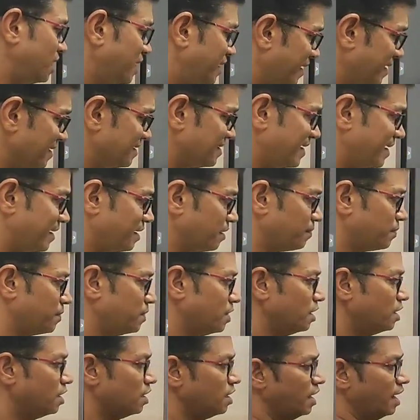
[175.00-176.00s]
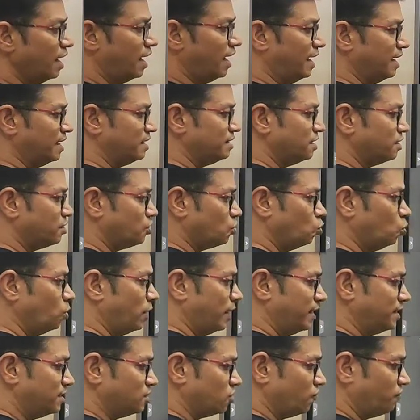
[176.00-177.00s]
it is set up, and the two
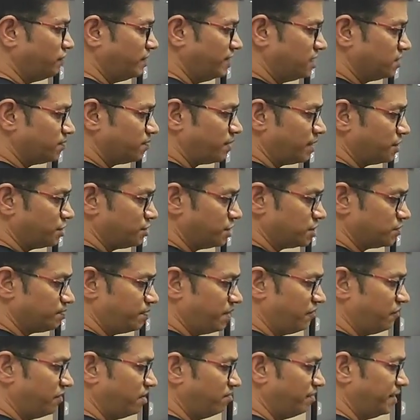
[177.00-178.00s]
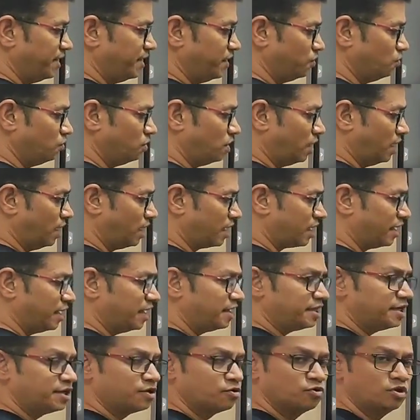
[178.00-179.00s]
ends of these brushes B1 B2 are
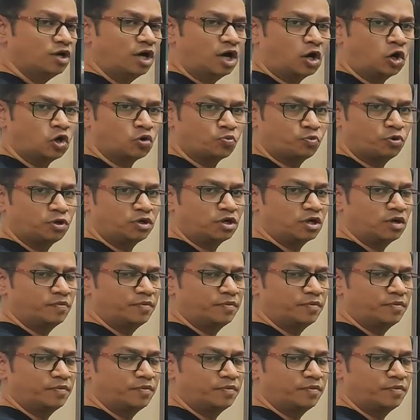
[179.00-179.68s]
connected to the output